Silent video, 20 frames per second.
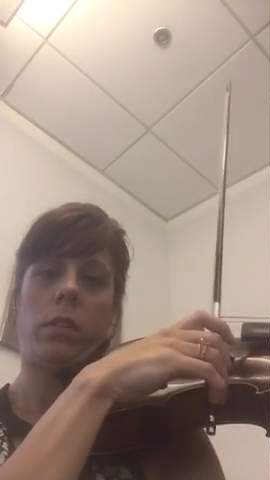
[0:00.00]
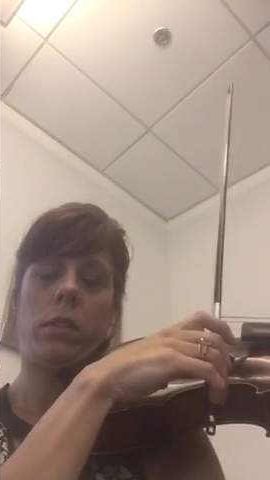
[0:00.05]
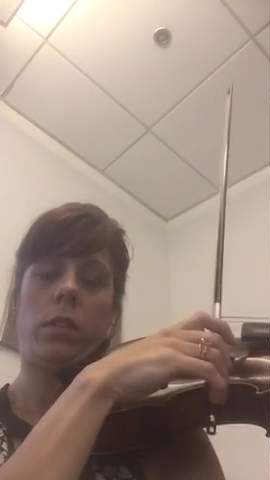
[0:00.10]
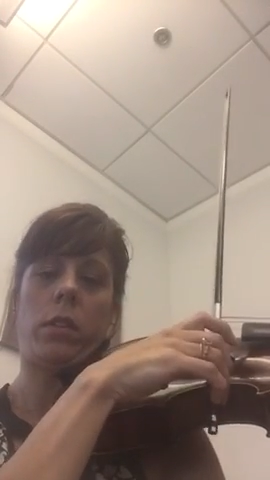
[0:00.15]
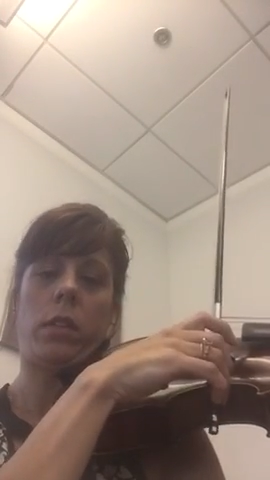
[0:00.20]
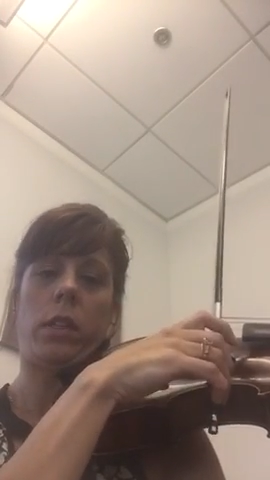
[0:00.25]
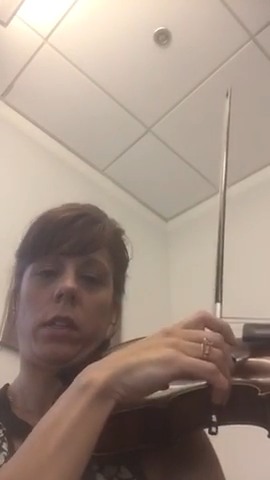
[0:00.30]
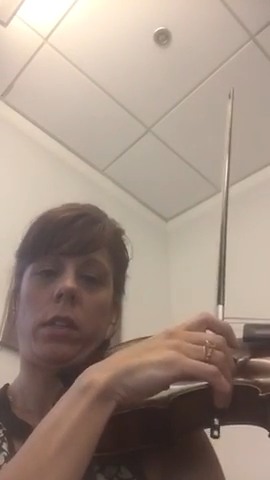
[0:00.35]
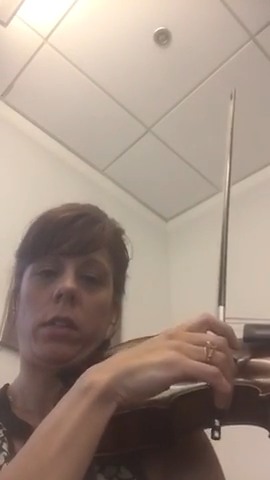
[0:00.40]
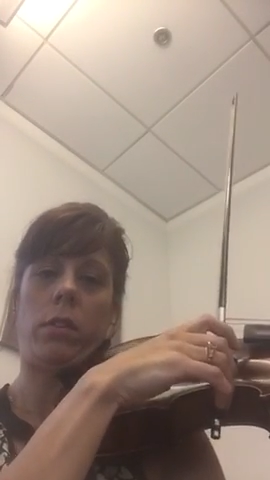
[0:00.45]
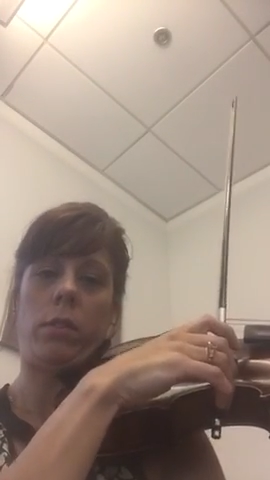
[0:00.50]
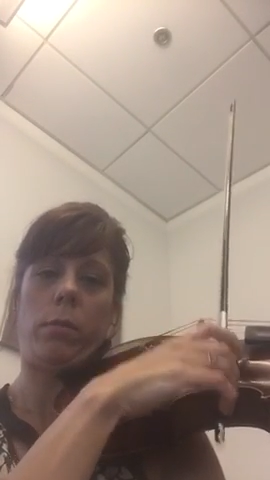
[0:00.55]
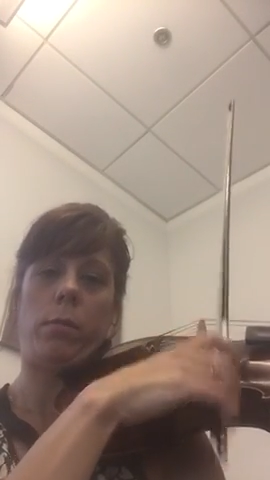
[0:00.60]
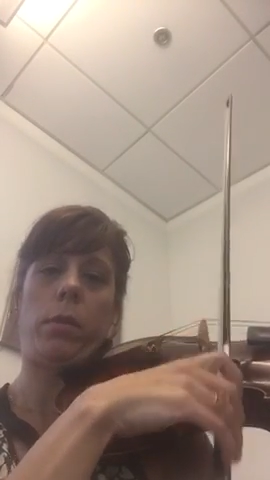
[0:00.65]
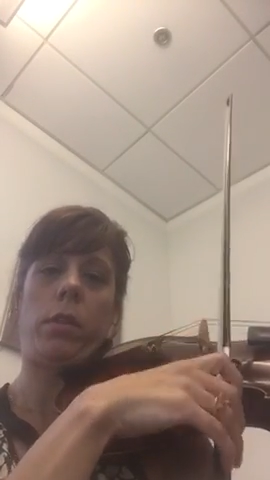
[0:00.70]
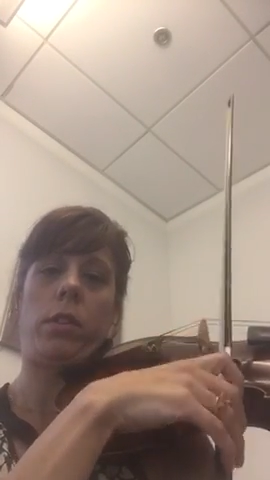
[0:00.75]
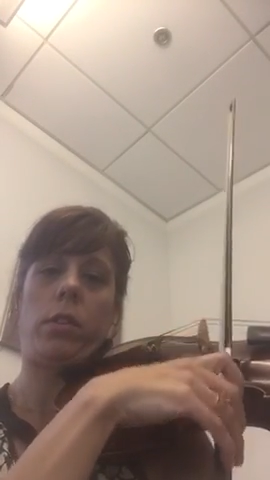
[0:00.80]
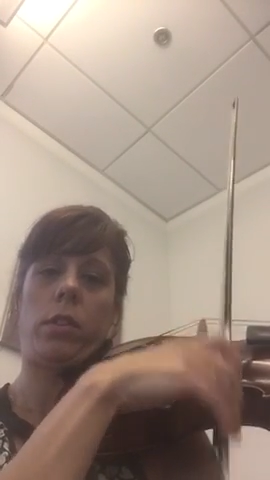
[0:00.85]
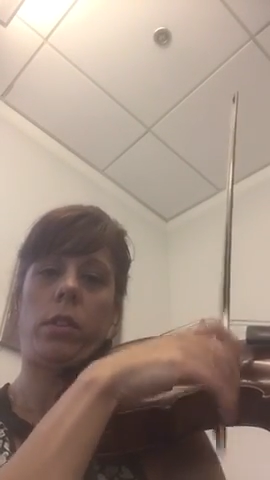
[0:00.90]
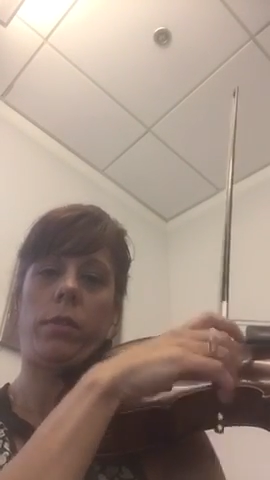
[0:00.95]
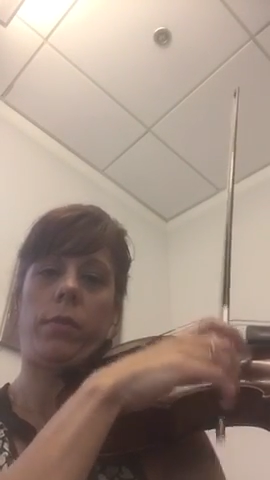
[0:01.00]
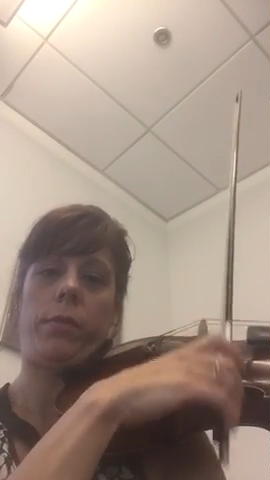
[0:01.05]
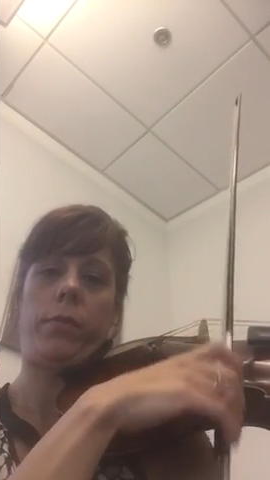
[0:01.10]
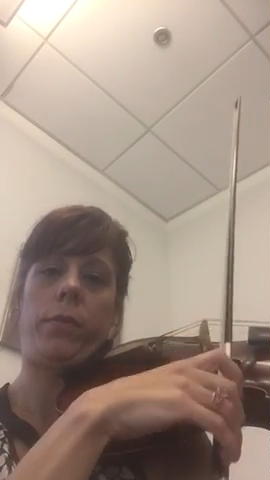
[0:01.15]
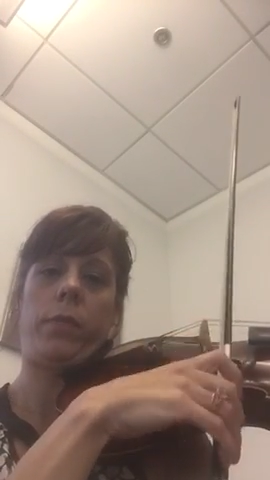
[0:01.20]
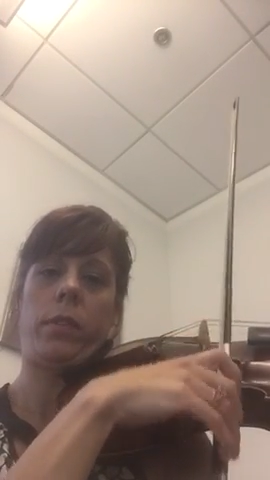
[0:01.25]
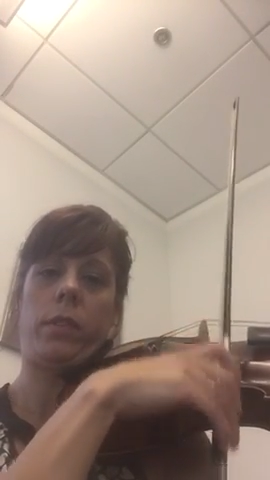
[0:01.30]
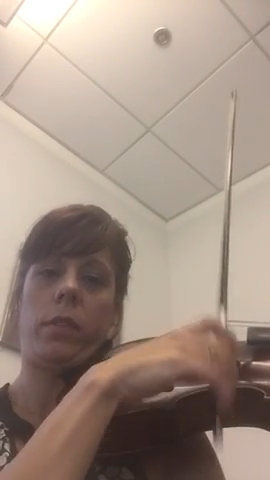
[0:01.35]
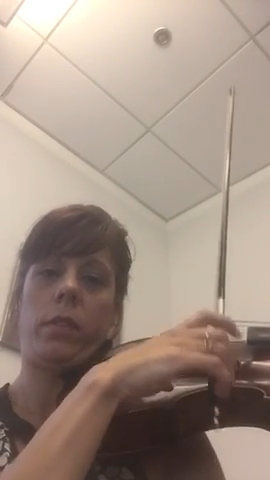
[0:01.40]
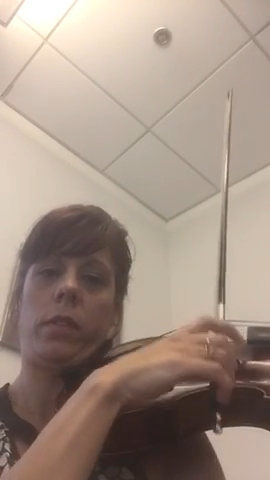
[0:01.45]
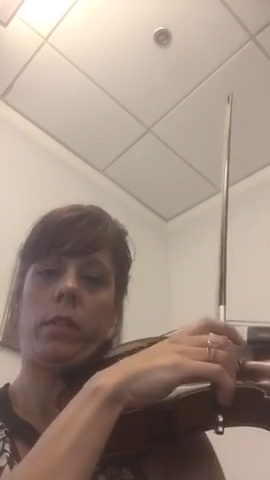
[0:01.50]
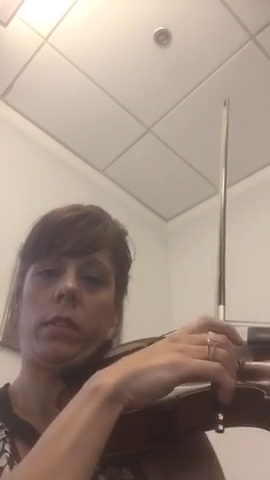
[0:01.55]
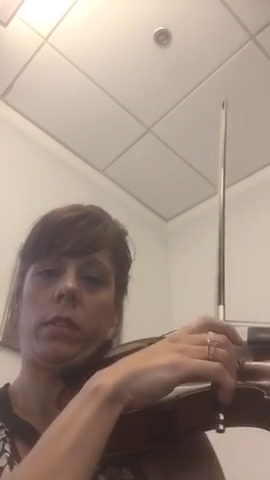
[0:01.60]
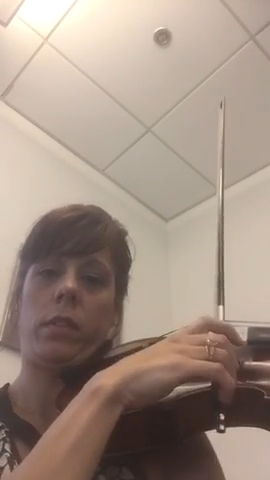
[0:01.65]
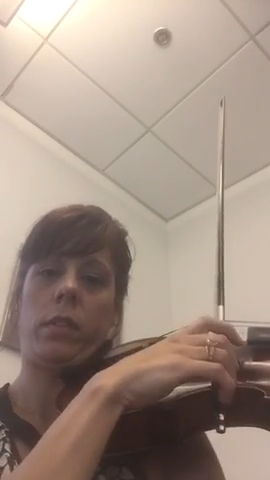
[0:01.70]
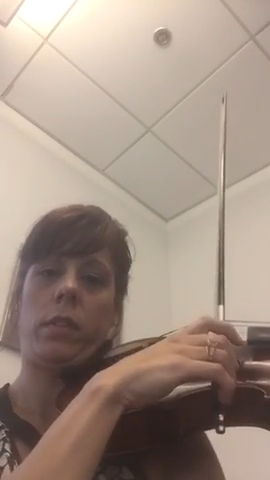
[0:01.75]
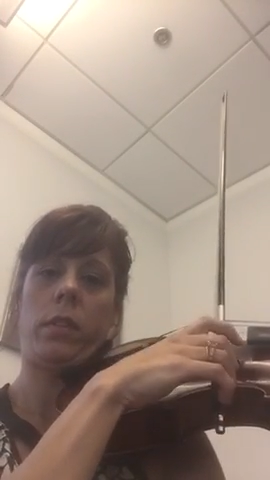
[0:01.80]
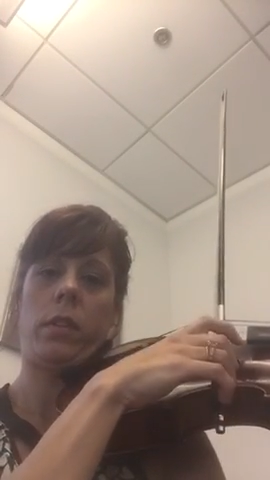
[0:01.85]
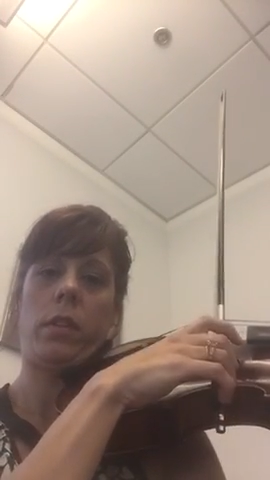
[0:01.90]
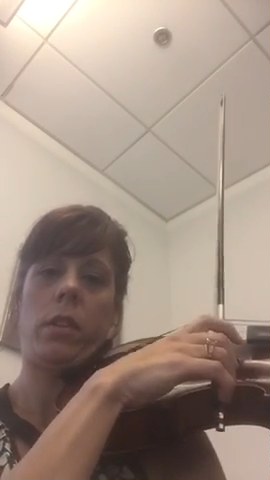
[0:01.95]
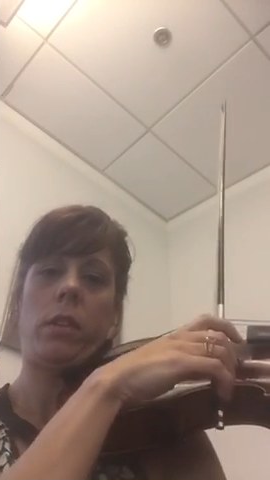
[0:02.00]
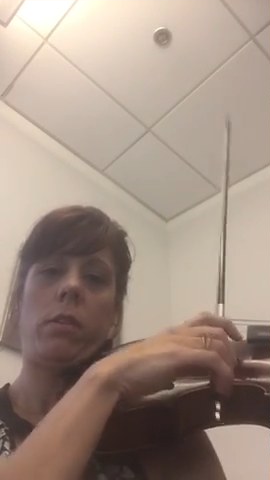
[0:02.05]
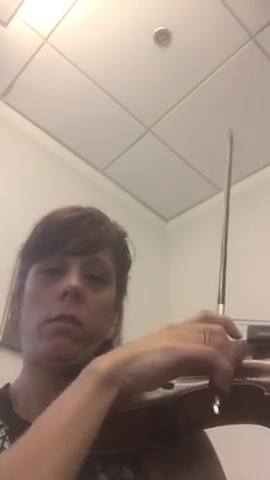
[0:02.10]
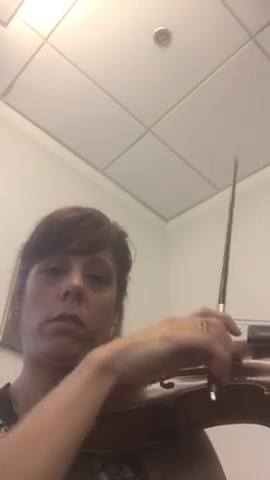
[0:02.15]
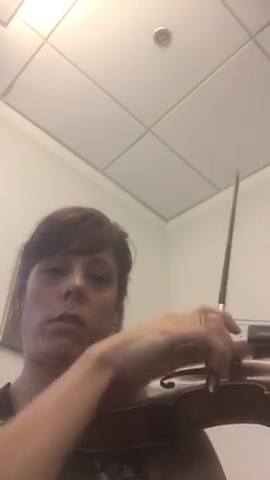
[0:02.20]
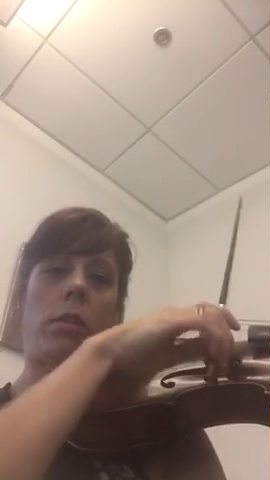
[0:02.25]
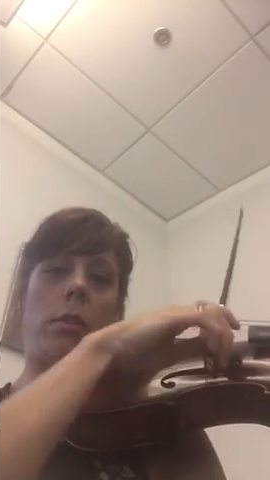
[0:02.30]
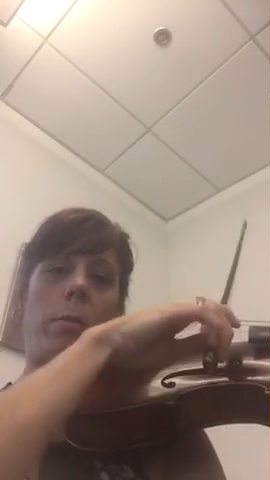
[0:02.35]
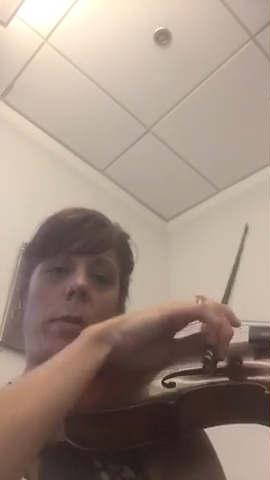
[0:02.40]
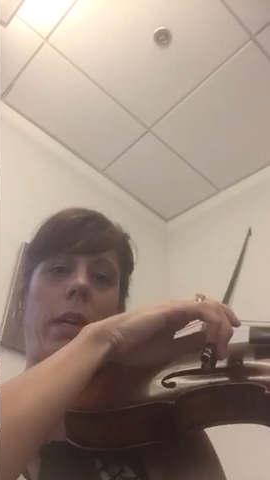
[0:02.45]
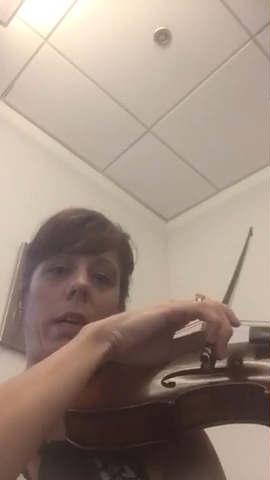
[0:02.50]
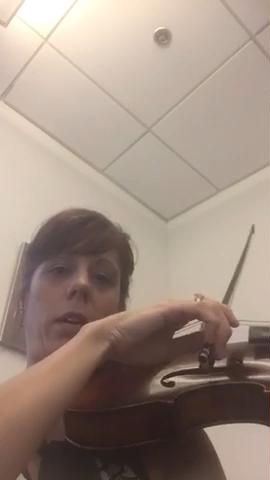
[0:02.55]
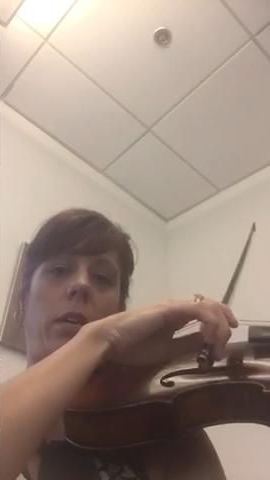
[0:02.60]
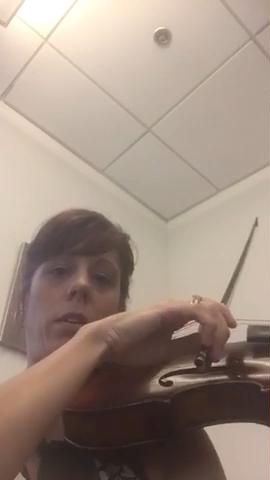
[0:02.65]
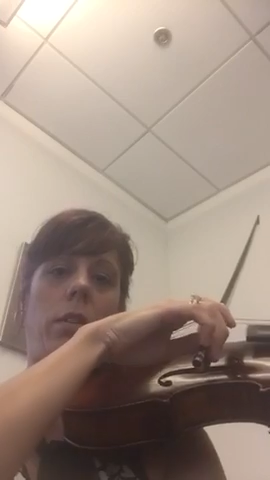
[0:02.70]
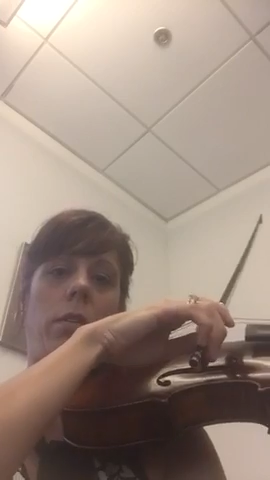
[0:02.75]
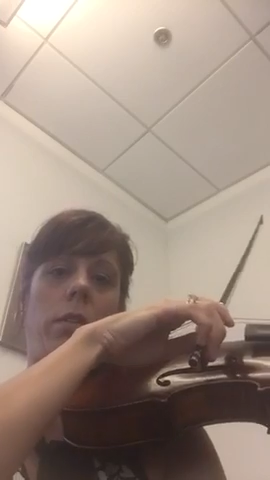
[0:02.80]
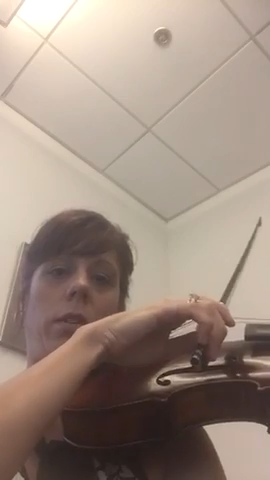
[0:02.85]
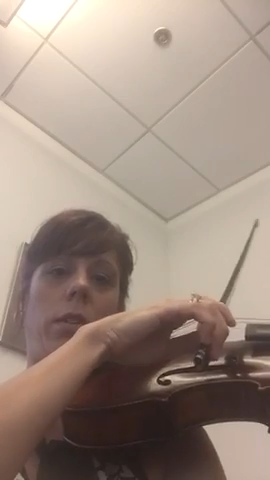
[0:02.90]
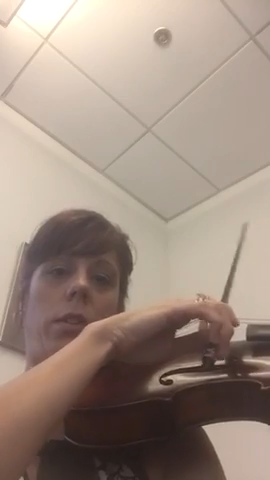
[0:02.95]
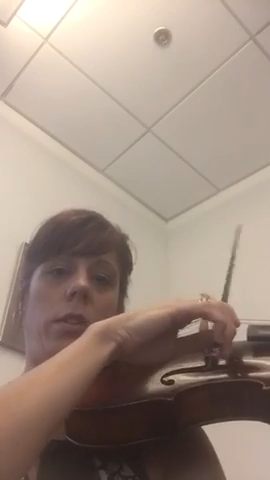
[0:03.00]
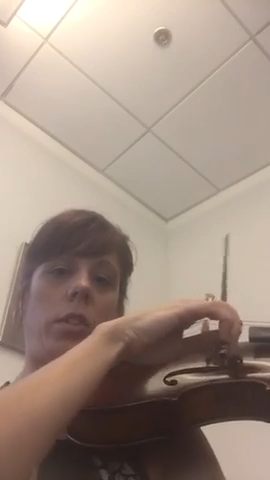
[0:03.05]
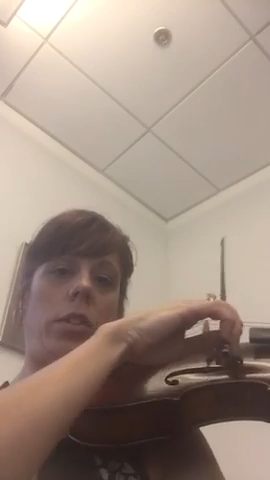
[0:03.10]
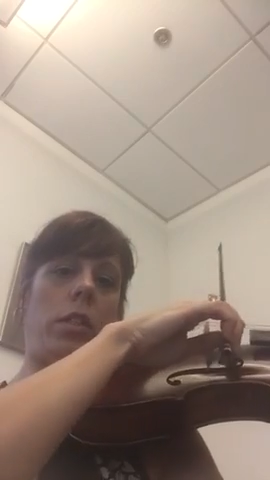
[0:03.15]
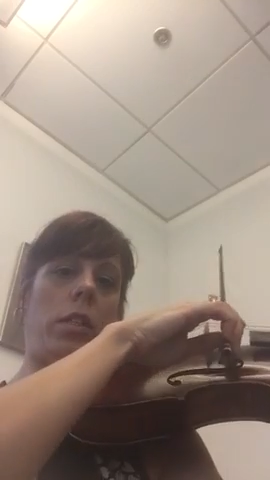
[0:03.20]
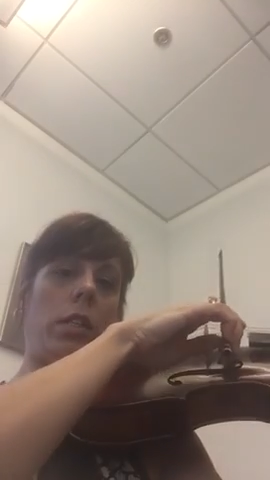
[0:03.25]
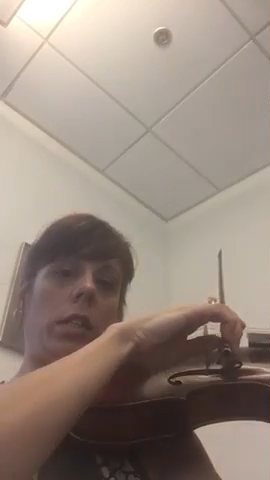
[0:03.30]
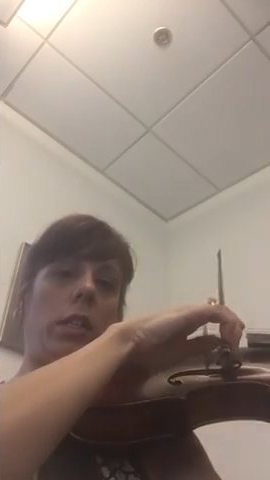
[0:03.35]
Sorry, I didn't do brush. Roll it back over.